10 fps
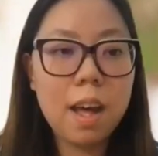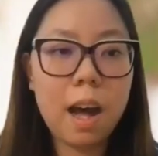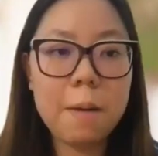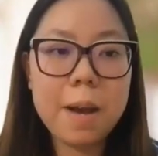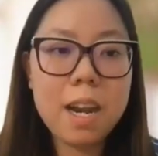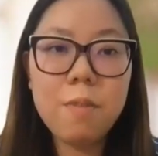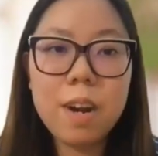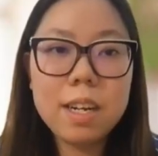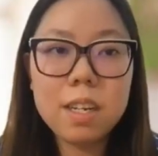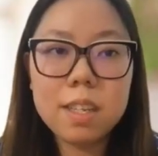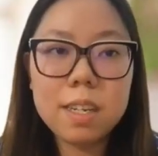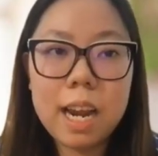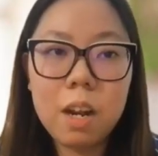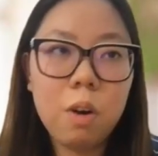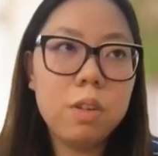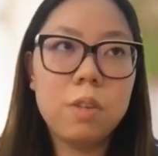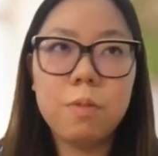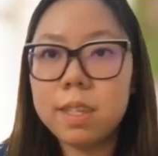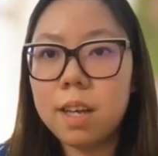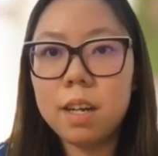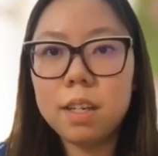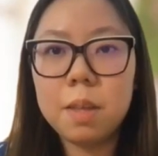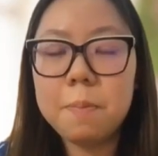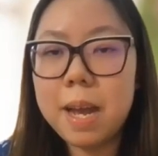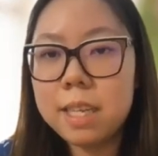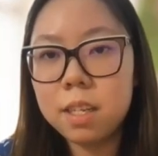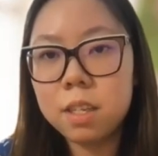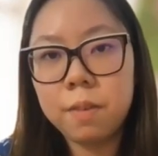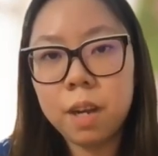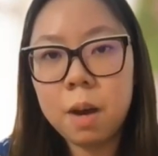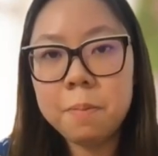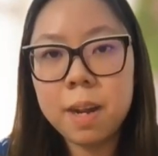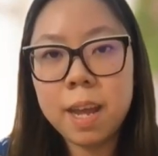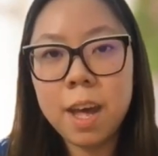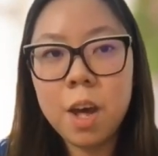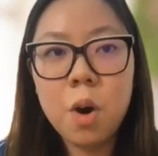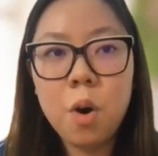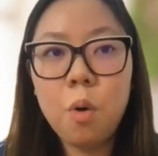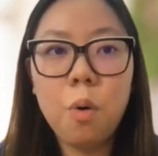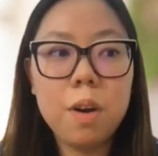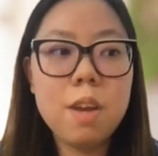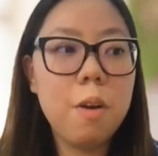And it really doesn't take long to research the basics of a company, or,